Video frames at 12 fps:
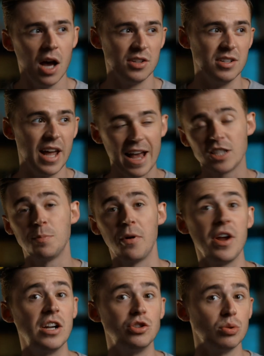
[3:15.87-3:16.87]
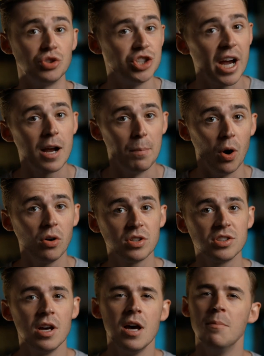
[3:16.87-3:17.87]
as an experiential
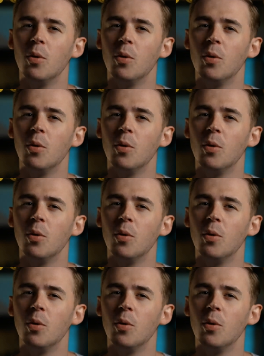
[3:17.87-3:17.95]
checkbox,